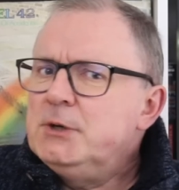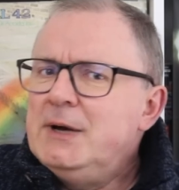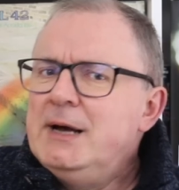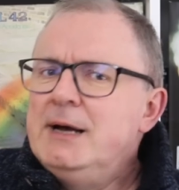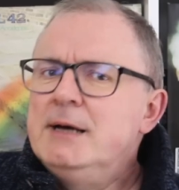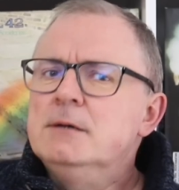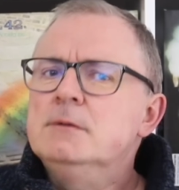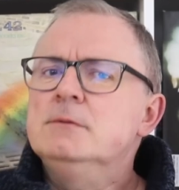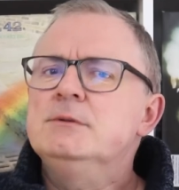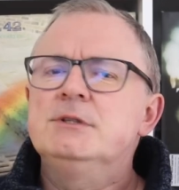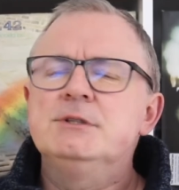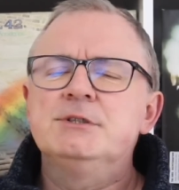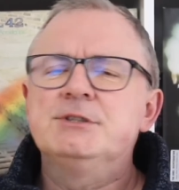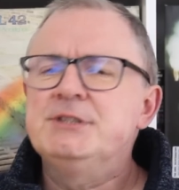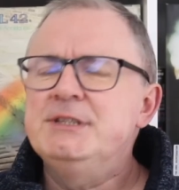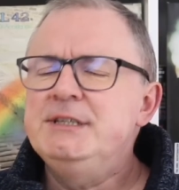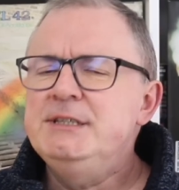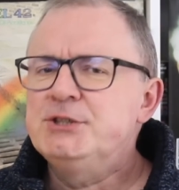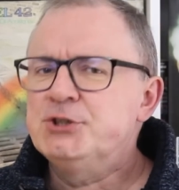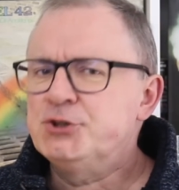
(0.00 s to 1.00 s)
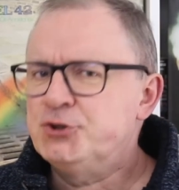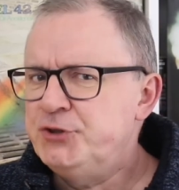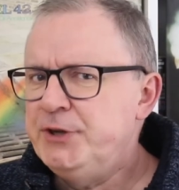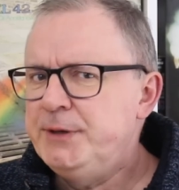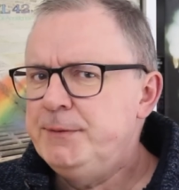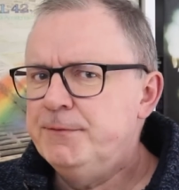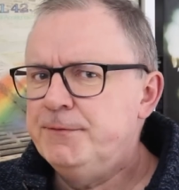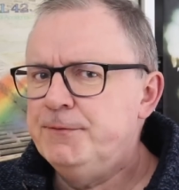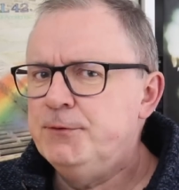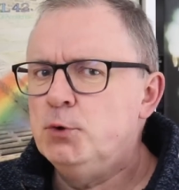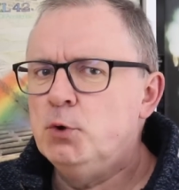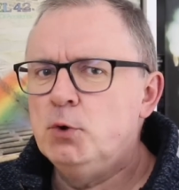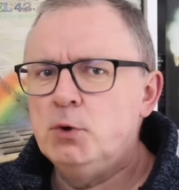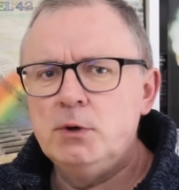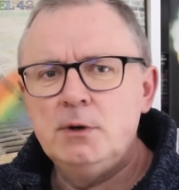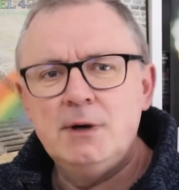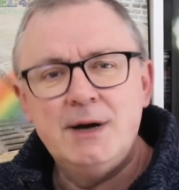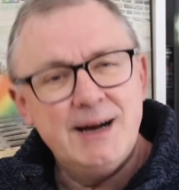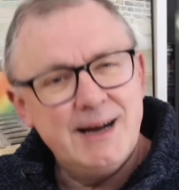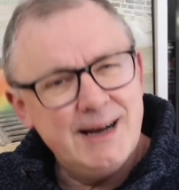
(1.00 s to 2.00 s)
how does the Stream
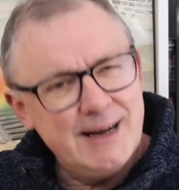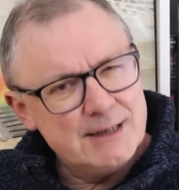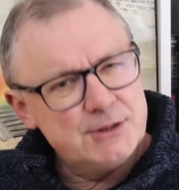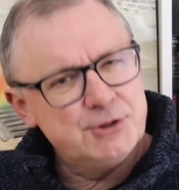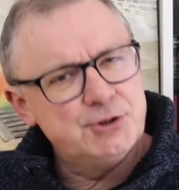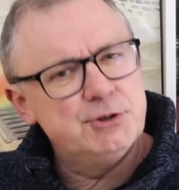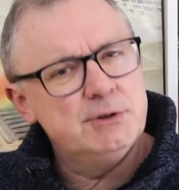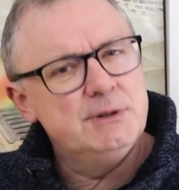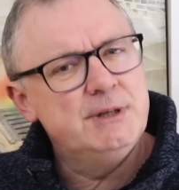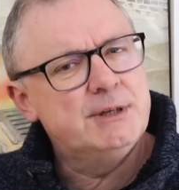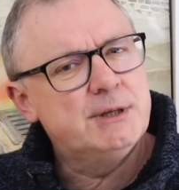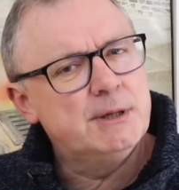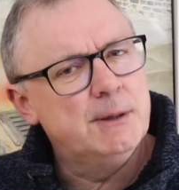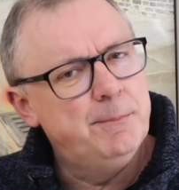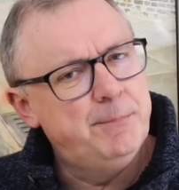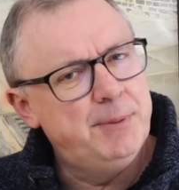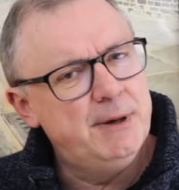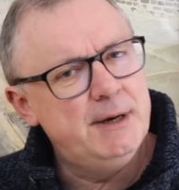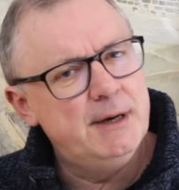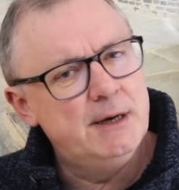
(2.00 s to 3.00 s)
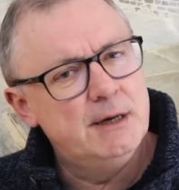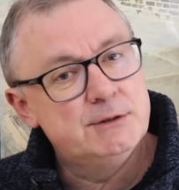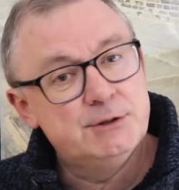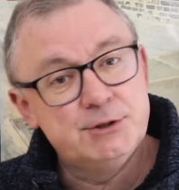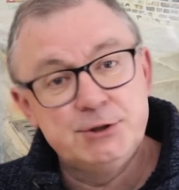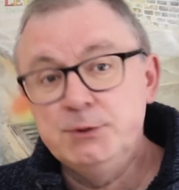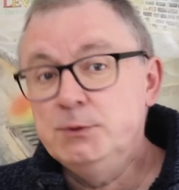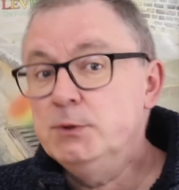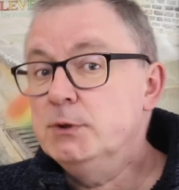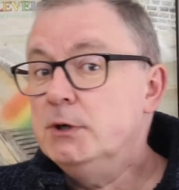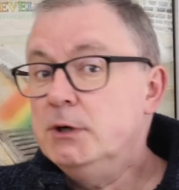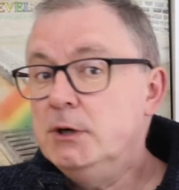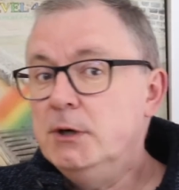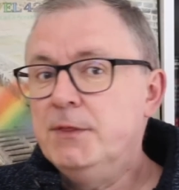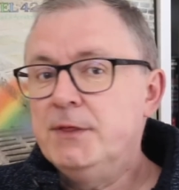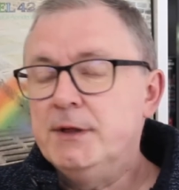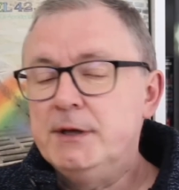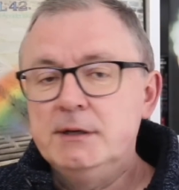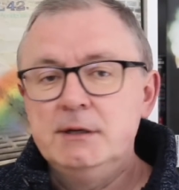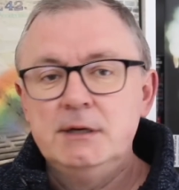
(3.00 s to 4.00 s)
4 actually compare to
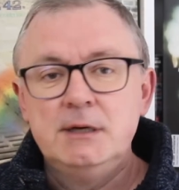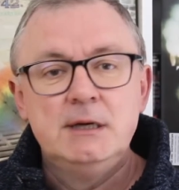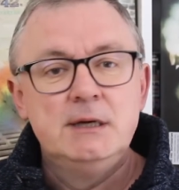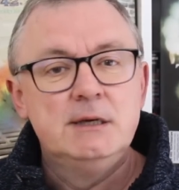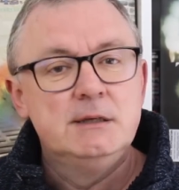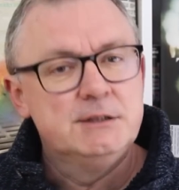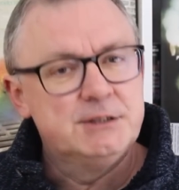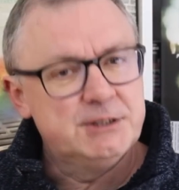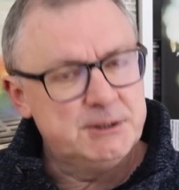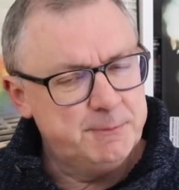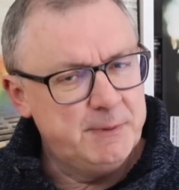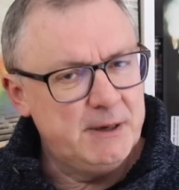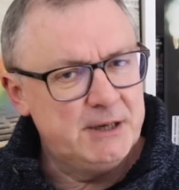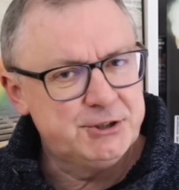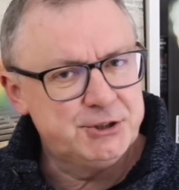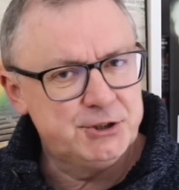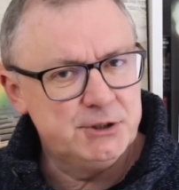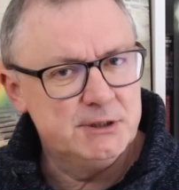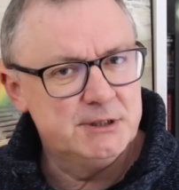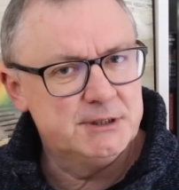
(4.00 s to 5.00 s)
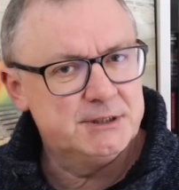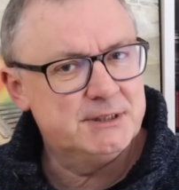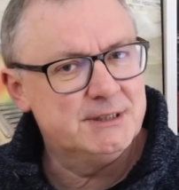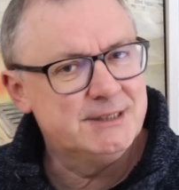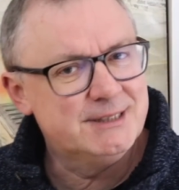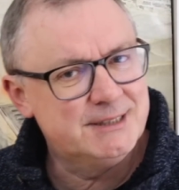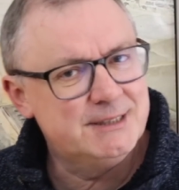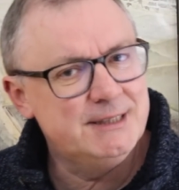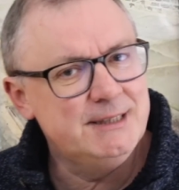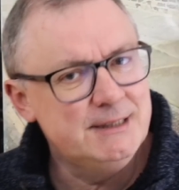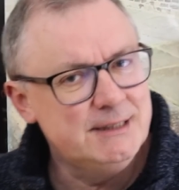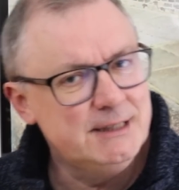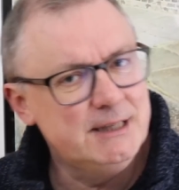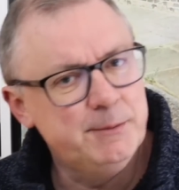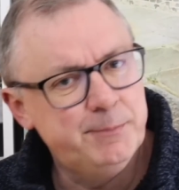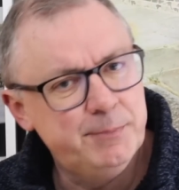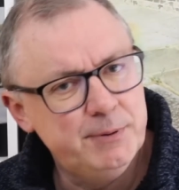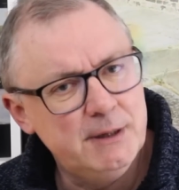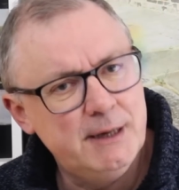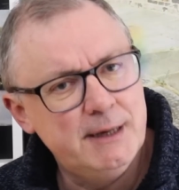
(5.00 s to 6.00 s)
other specialist CD
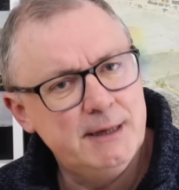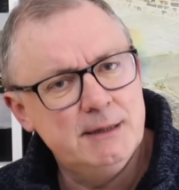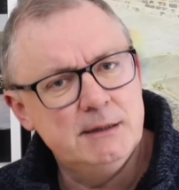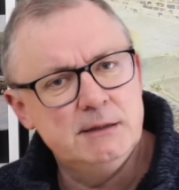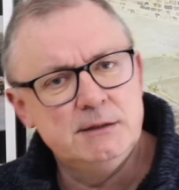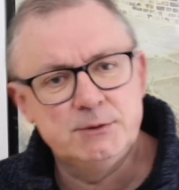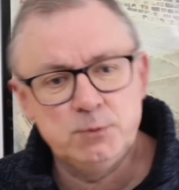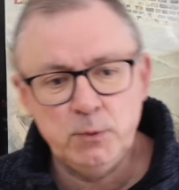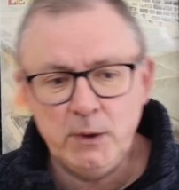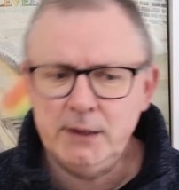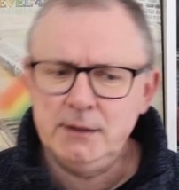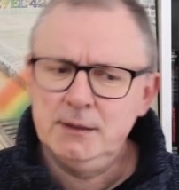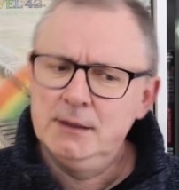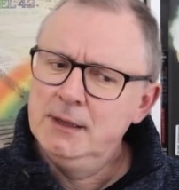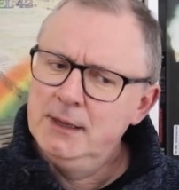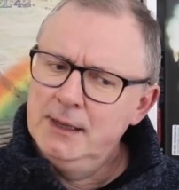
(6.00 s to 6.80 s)
players? Well,